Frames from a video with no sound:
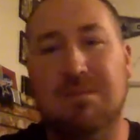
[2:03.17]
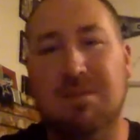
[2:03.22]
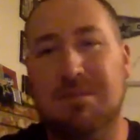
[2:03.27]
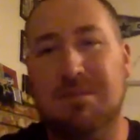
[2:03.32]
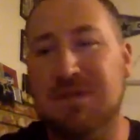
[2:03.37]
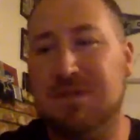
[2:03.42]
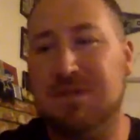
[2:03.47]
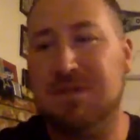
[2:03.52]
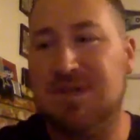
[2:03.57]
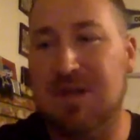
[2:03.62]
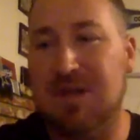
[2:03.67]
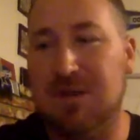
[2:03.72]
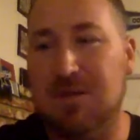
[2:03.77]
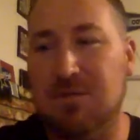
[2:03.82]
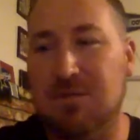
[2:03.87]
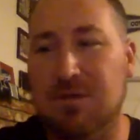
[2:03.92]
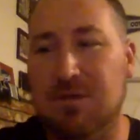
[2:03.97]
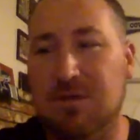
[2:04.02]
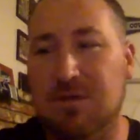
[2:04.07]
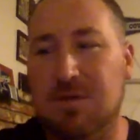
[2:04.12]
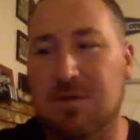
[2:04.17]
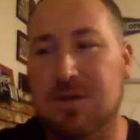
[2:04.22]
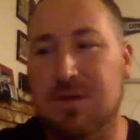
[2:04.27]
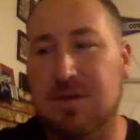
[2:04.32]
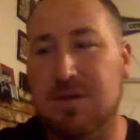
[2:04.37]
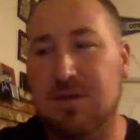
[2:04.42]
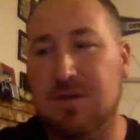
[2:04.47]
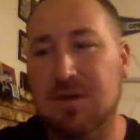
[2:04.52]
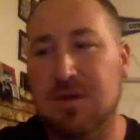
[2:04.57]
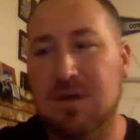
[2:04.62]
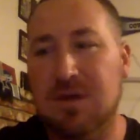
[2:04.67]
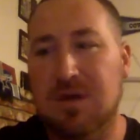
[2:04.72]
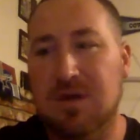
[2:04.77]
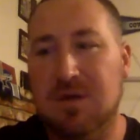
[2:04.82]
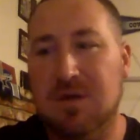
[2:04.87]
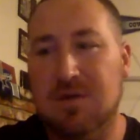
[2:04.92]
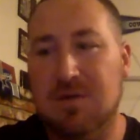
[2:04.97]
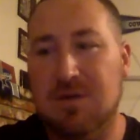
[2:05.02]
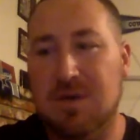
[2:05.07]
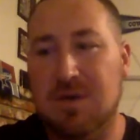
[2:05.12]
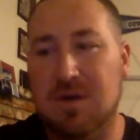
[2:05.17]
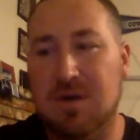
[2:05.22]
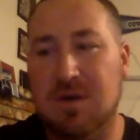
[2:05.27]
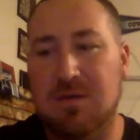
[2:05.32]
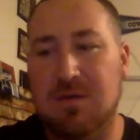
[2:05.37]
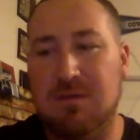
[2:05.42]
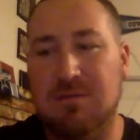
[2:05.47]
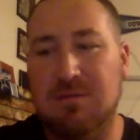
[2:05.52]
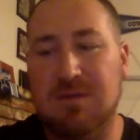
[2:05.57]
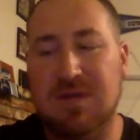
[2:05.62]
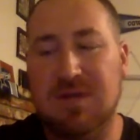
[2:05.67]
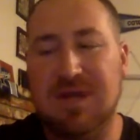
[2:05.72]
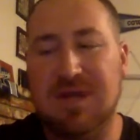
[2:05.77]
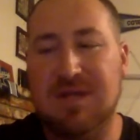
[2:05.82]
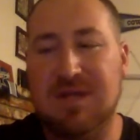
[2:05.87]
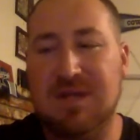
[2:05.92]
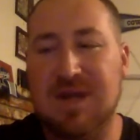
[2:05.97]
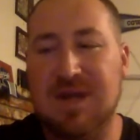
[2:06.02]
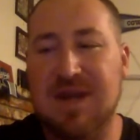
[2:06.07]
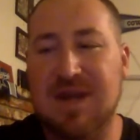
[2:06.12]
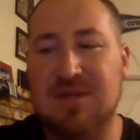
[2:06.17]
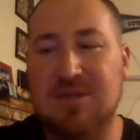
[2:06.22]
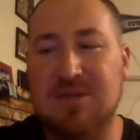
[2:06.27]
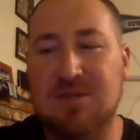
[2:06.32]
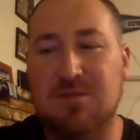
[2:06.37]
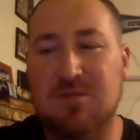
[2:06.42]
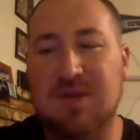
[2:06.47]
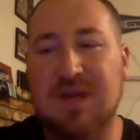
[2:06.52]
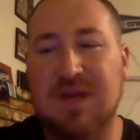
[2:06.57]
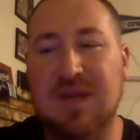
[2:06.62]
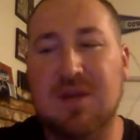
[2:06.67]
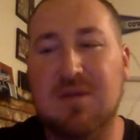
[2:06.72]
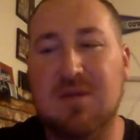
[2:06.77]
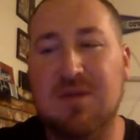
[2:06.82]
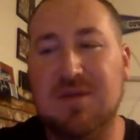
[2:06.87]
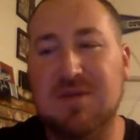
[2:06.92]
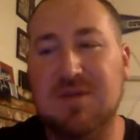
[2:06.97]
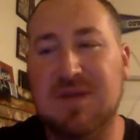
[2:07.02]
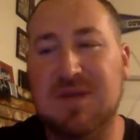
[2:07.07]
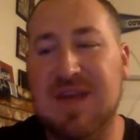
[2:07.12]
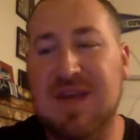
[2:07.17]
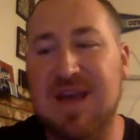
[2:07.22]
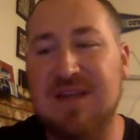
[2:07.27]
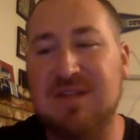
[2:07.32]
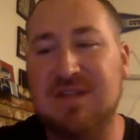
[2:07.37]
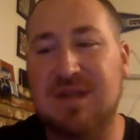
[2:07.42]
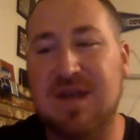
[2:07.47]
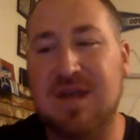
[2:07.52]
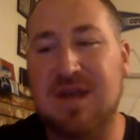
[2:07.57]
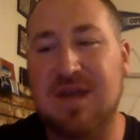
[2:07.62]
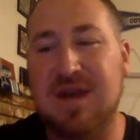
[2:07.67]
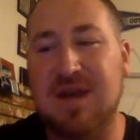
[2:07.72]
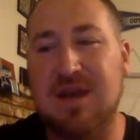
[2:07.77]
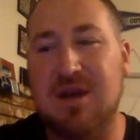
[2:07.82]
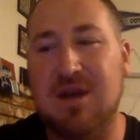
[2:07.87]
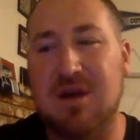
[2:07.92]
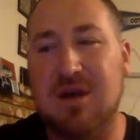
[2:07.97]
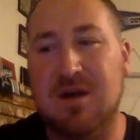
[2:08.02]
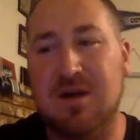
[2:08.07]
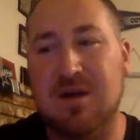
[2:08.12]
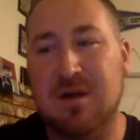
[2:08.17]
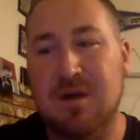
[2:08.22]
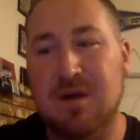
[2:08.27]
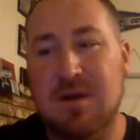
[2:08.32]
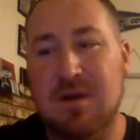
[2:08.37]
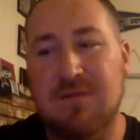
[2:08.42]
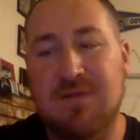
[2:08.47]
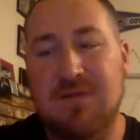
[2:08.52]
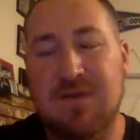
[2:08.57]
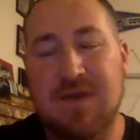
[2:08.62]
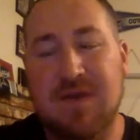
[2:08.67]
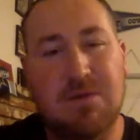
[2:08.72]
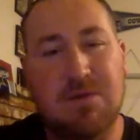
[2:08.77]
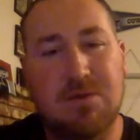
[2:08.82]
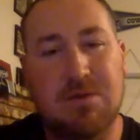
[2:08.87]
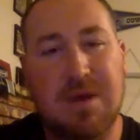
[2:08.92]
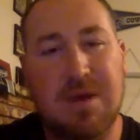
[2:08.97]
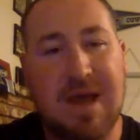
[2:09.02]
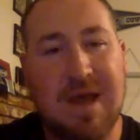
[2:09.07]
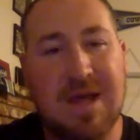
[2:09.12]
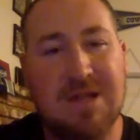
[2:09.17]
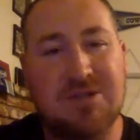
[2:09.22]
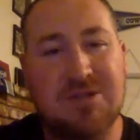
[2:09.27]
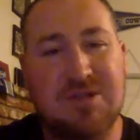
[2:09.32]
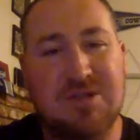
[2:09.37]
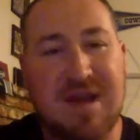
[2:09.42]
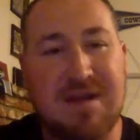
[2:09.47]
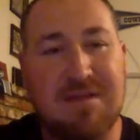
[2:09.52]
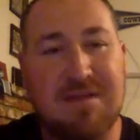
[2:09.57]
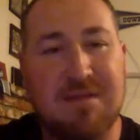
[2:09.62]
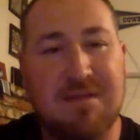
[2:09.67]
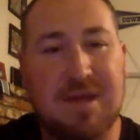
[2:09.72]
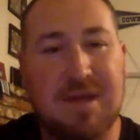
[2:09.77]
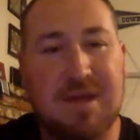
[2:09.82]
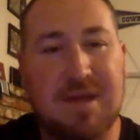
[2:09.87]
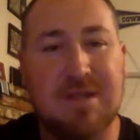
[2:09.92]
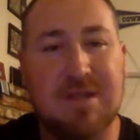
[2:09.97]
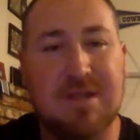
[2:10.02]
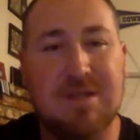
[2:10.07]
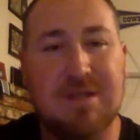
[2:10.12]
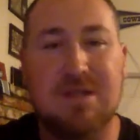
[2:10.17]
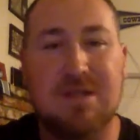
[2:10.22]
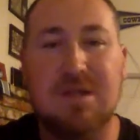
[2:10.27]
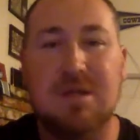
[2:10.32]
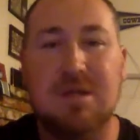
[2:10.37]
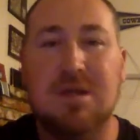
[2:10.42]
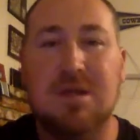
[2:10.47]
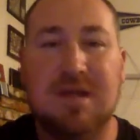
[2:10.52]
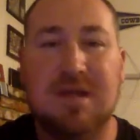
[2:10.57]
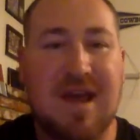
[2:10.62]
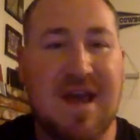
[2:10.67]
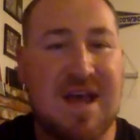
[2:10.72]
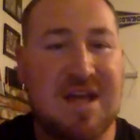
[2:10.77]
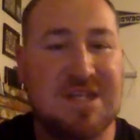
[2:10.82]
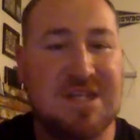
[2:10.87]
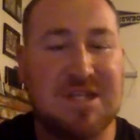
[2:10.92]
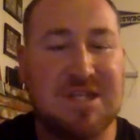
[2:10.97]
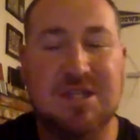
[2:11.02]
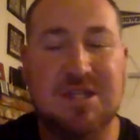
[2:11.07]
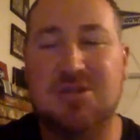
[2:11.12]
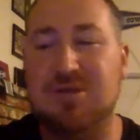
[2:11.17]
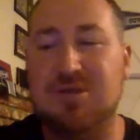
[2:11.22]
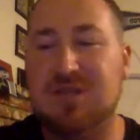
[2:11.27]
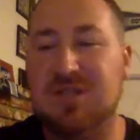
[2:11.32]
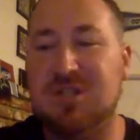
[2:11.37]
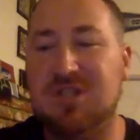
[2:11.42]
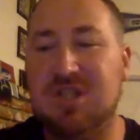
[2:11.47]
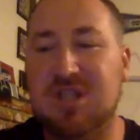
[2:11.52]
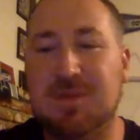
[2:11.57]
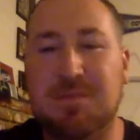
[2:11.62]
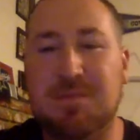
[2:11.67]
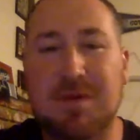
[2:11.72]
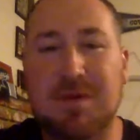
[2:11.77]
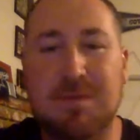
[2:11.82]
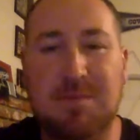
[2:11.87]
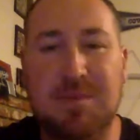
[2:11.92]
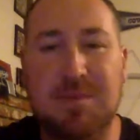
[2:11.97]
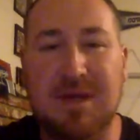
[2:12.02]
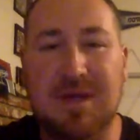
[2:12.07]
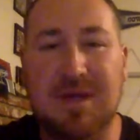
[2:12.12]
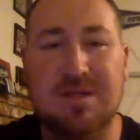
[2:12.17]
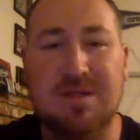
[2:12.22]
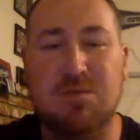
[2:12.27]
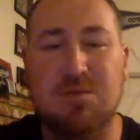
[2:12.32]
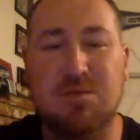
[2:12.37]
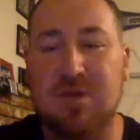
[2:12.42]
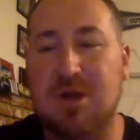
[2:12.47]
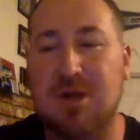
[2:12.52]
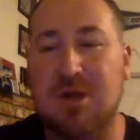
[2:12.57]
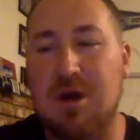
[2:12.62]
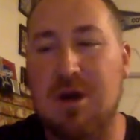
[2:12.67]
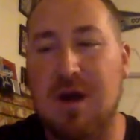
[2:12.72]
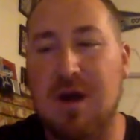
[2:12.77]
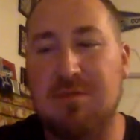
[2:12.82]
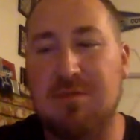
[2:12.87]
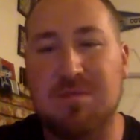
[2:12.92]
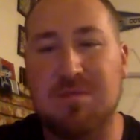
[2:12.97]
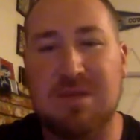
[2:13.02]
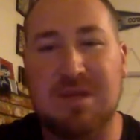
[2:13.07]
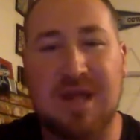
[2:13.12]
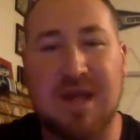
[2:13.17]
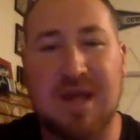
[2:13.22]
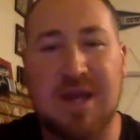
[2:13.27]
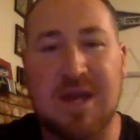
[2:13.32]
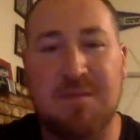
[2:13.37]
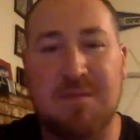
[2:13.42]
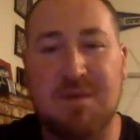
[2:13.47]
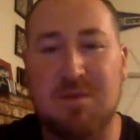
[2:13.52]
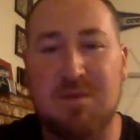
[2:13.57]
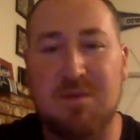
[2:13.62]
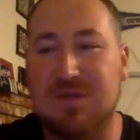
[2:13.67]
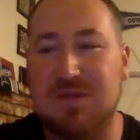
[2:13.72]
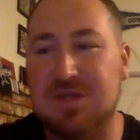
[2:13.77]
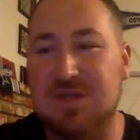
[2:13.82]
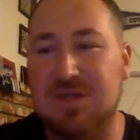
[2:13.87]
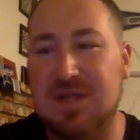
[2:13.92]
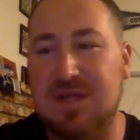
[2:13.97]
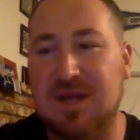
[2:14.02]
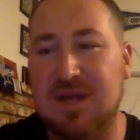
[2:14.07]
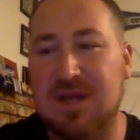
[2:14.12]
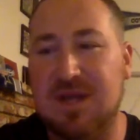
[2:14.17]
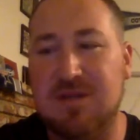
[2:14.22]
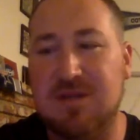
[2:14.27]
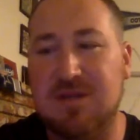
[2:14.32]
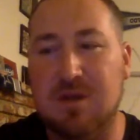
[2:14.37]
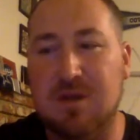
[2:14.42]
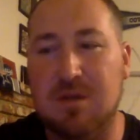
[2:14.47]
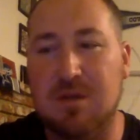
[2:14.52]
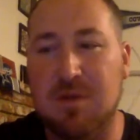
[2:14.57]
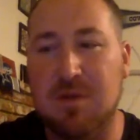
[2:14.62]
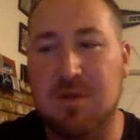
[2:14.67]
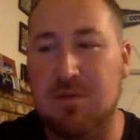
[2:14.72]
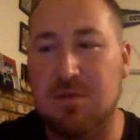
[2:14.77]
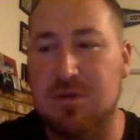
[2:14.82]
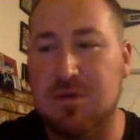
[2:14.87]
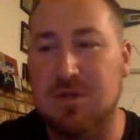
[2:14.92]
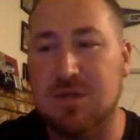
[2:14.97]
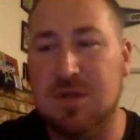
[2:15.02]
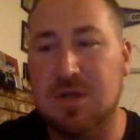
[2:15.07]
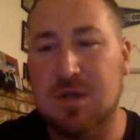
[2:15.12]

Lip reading: Let me tell you real quick. Tonight. So, we cashed tonight on Fanduel and DraftKings. Cash entries, GPPs with our optimal lineup that we sent out to our members.